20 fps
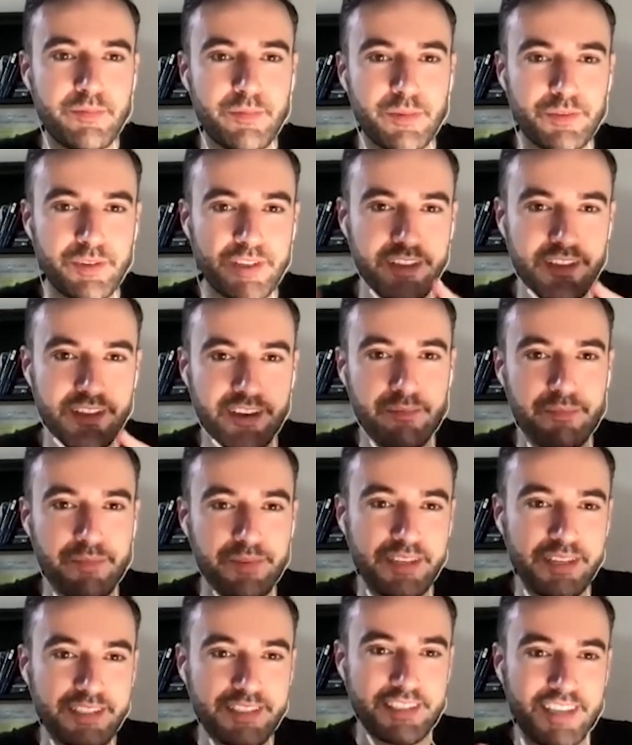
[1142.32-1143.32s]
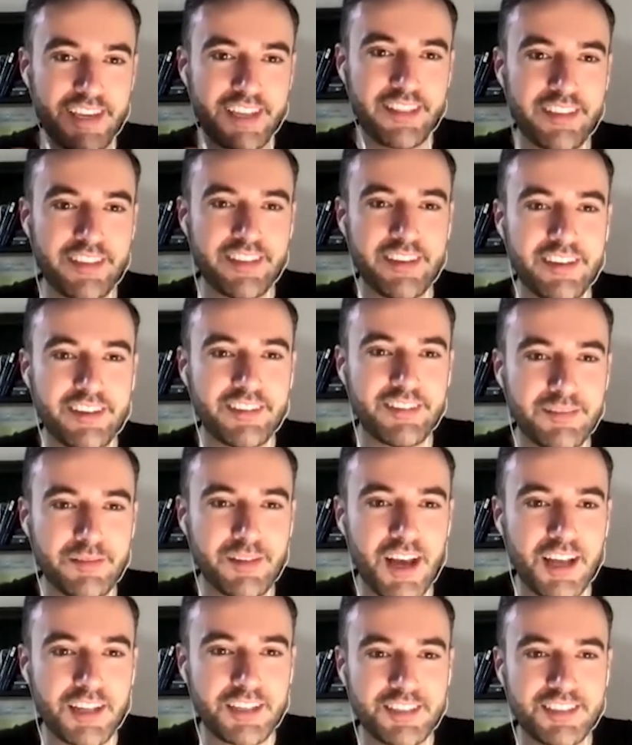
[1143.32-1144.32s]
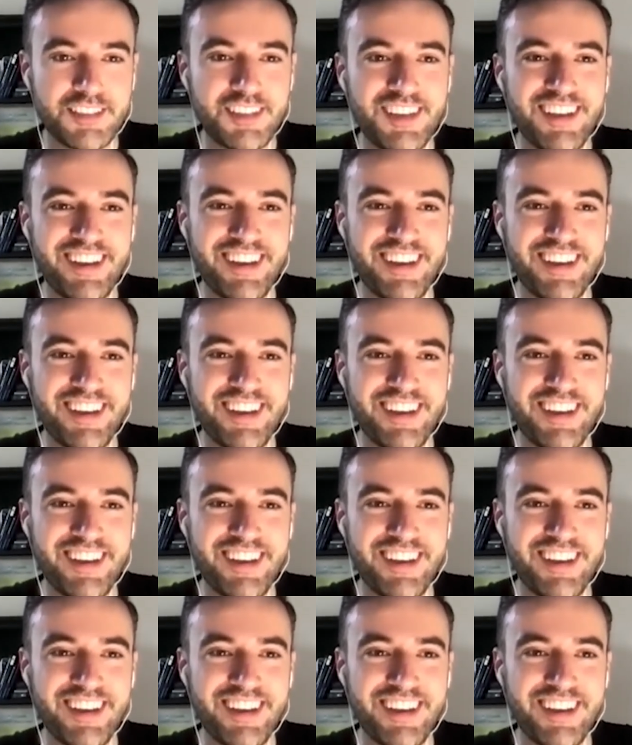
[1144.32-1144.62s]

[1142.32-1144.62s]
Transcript: between the companies to get the slots.